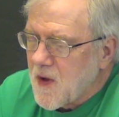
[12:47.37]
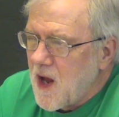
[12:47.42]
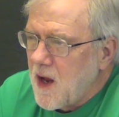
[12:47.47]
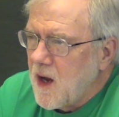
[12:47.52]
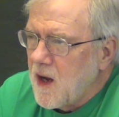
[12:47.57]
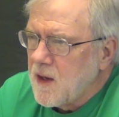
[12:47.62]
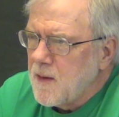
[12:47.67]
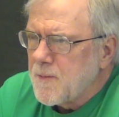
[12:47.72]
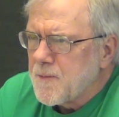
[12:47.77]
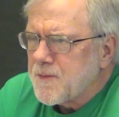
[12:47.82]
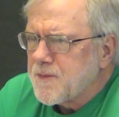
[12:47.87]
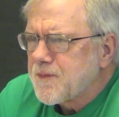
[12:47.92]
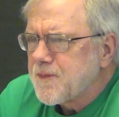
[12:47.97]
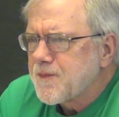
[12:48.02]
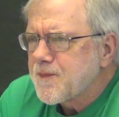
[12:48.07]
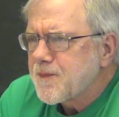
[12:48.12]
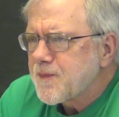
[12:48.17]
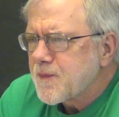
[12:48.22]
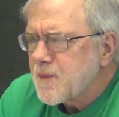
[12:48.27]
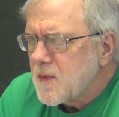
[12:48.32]
And
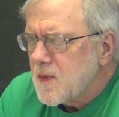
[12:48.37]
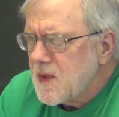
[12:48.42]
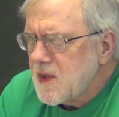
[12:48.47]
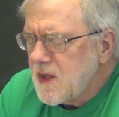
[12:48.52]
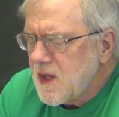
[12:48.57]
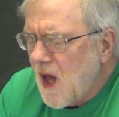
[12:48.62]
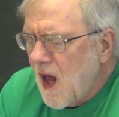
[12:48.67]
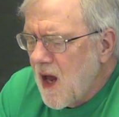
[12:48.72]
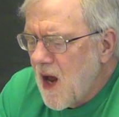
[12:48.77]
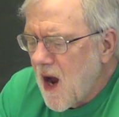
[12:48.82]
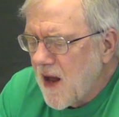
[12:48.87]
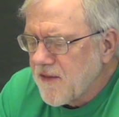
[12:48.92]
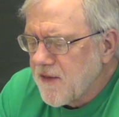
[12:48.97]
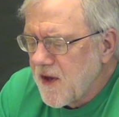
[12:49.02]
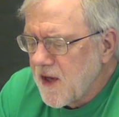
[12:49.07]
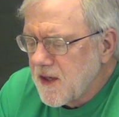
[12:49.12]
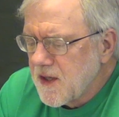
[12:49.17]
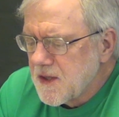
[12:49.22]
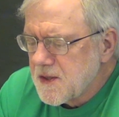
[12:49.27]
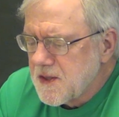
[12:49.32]
I
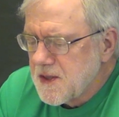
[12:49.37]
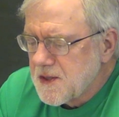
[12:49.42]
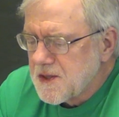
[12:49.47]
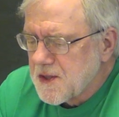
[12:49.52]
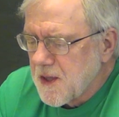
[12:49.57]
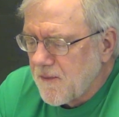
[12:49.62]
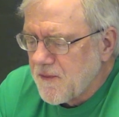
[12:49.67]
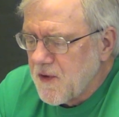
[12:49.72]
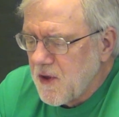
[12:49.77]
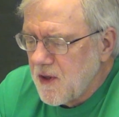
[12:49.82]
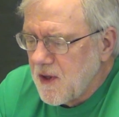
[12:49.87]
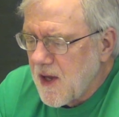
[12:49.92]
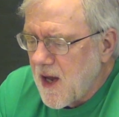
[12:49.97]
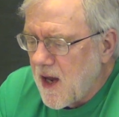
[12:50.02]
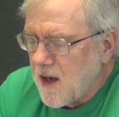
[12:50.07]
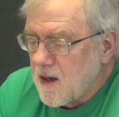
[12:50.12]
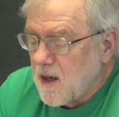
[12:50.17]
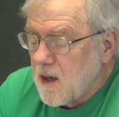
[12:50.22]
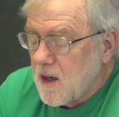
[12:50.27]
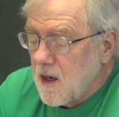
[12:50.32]
think this is something
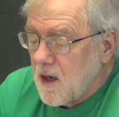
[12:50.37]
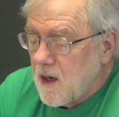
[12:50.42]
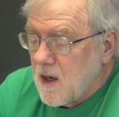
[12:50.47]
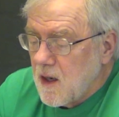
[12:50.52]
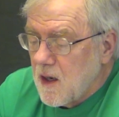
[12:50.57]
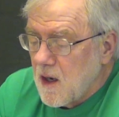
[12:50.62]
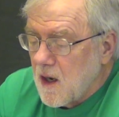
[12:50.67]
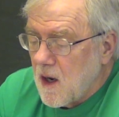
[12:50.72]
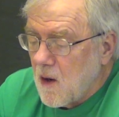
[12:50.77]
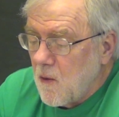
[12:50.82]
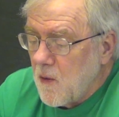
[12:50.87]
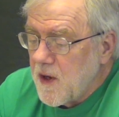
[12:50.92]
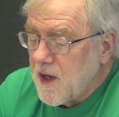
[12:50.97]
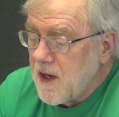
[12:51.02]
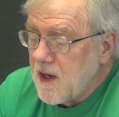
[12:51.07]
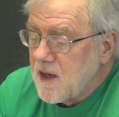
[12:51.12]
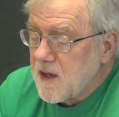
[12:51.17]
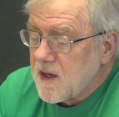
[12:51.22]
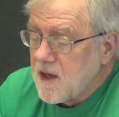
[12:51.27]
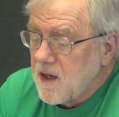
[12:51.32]
that we
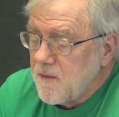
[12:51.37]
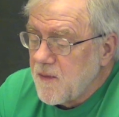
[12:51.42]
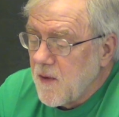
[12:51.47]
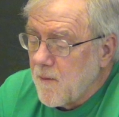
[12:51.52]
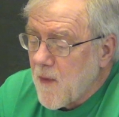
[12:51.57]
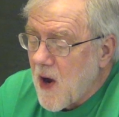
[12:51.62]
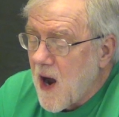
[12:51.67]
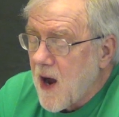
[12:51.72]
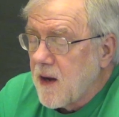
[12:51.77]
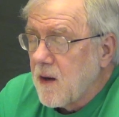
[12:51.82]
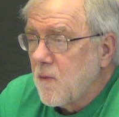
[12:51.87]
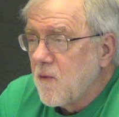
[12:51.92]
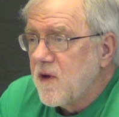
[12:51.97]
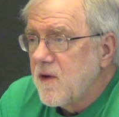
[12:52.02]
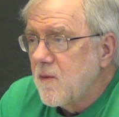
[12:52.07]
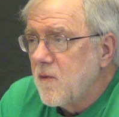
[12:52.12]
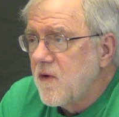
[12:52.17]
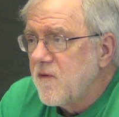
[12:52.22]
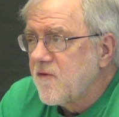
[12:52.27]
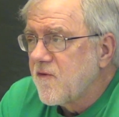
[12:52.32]
need to keep in mind, and
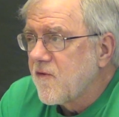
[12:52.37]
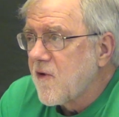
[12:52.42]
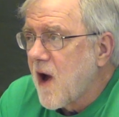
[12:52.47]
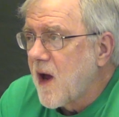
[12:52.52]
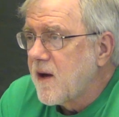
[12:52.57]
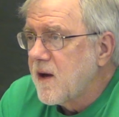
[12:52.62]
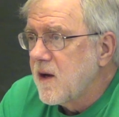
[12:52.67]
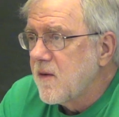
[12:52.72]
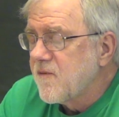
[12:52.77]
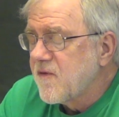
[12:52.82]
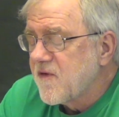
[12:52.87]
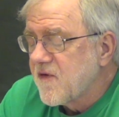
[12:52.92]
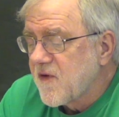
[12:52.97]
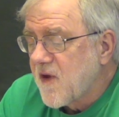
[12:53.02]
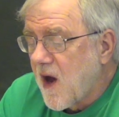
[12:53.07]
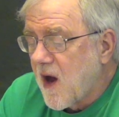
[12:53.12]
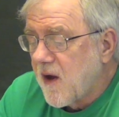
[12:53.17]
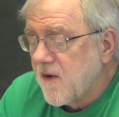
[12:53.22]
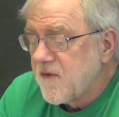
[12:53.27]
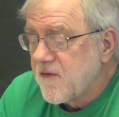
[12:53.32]
we've tried to
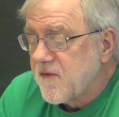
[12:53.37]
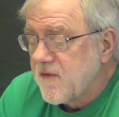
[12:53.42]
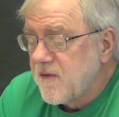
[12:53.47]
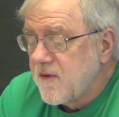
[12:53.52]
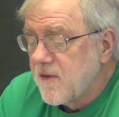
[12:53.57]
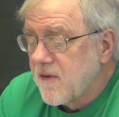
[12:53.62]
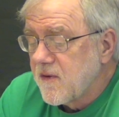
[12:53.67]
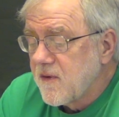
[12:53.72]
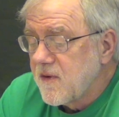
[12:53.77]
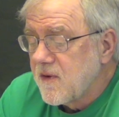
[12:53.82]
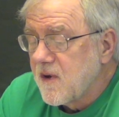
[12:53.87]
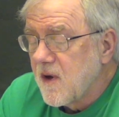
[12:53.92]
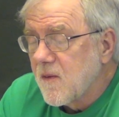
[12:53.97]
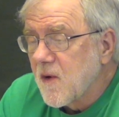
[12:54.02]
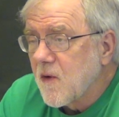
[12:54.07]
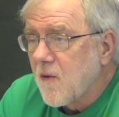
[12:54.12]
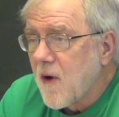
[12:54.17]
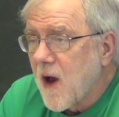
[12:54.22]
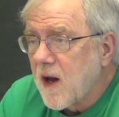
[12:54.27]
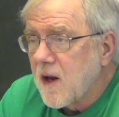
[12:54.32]
emphasize. The
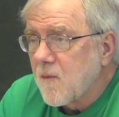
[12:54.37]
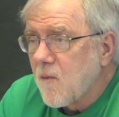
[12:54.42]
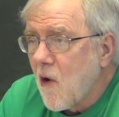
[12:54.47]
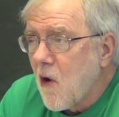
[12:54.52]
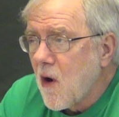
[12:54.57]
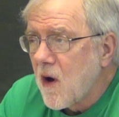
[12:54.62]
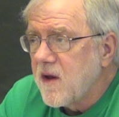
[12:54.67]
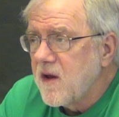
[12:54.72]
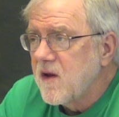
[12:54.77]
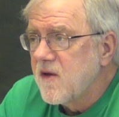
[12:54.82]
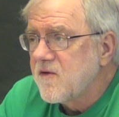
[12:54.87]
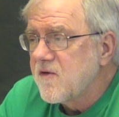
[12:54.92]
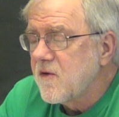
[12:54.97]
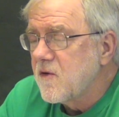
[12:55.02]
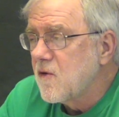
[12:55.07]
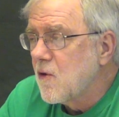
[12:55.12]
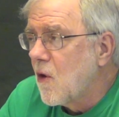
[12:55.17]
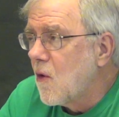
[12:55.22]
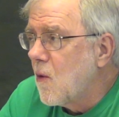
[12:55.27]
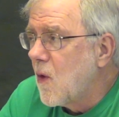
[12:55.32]
Democratic Party is
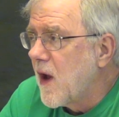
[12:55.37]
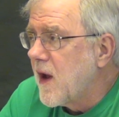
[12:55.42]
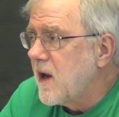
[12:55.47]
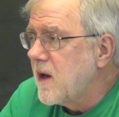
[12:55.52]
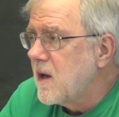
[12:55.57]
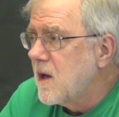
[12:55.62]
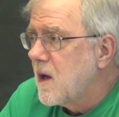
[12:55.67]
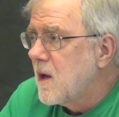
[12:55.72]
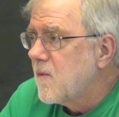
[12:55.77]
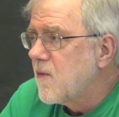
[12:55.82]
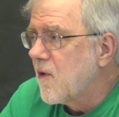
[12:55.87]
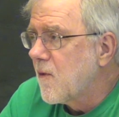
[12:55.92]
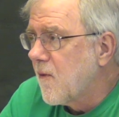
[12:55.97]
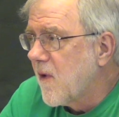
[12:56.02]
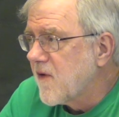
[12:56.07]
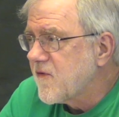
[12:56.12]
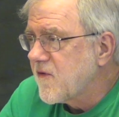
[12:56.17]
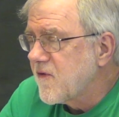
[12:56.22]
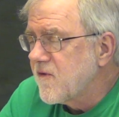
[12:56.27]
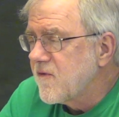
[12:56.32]
in no way
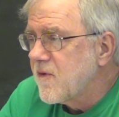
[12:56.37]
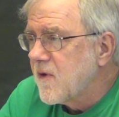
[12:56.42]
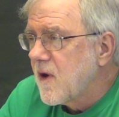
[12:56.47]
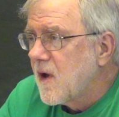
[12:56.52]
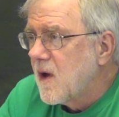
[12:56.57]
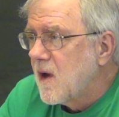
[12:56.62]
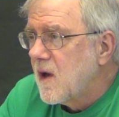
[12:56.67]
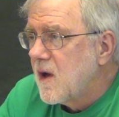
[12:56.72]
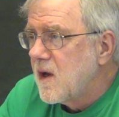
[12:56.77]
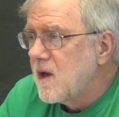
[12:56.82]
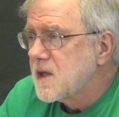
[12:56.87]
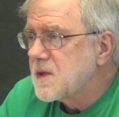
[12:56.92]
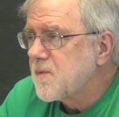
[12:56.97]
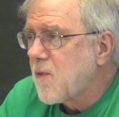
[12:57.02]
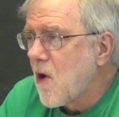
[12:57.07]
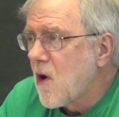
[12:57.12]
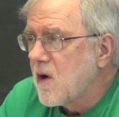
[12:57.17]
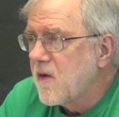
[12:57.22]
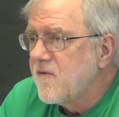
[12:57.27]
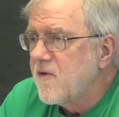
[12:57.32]
progressive. It's
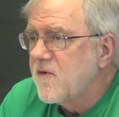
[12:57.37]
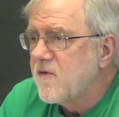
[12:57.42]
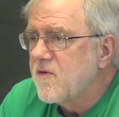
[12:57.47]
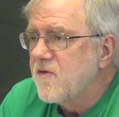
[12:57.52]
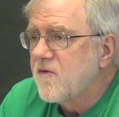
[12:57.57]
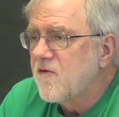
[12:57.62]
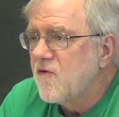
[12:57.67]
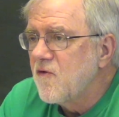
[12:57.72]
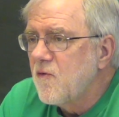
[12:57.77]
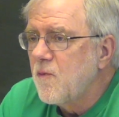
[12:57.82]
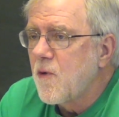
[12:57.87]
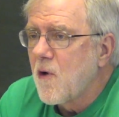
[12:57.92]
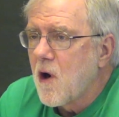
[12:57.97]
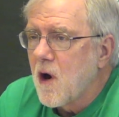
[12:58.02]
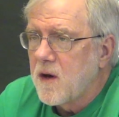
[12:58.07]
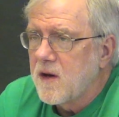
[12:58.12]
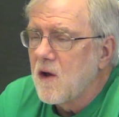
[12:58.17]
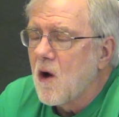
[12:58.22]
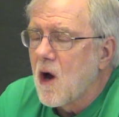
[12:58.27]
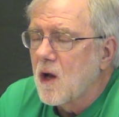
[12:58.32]
part of a
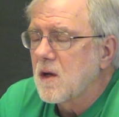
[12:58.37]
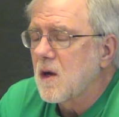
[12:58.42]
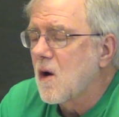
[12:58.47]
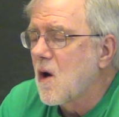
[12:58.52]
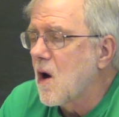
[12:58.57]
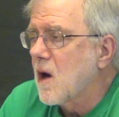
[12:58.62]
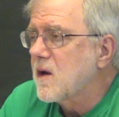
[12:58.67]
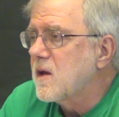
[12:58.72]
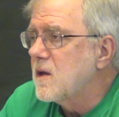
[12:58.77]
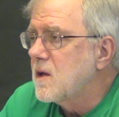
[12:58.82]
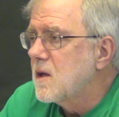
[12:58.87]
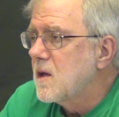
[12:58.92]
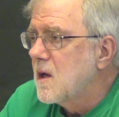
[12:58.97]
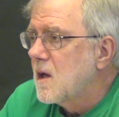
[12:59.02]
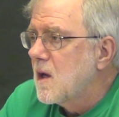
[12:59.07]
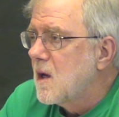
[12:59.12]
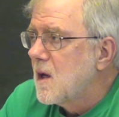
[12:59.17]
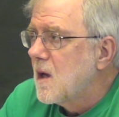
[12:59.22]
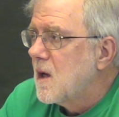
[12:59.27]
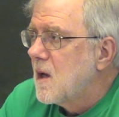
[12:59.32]
two-party oligarchy,
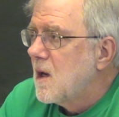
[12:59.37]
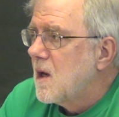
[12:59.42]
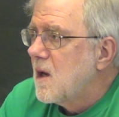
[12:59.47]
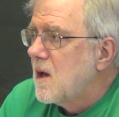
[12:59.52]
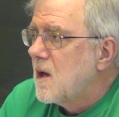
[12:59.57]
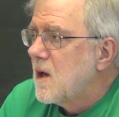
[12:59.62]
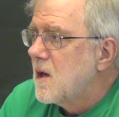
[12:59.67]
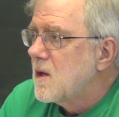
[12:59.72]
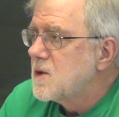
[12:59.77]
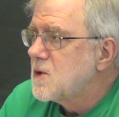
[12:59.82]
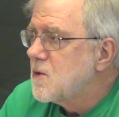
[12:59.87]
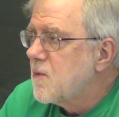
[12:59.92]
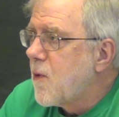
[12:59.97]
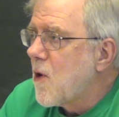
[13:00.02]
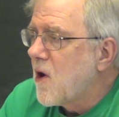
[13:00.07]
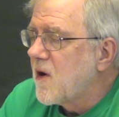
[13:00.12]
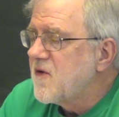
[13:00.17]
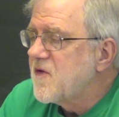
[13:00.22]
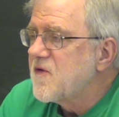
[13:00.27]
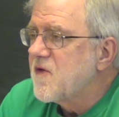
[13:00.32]

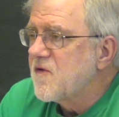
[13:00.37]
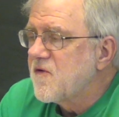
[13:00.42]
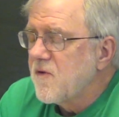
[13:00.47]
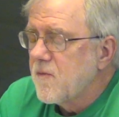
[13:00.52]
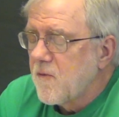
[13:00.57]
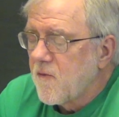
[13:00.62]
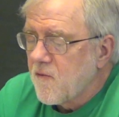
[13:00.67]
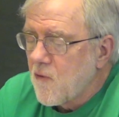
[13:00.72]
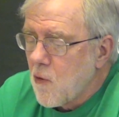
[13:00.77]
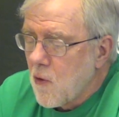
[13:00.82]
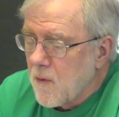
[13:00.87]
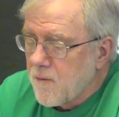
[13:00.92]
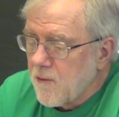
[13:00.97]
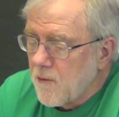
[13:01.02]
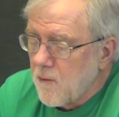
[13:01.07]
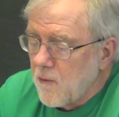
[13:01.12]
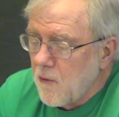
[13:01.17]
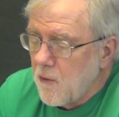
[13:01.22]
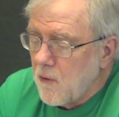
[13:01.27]
two-party system of corporate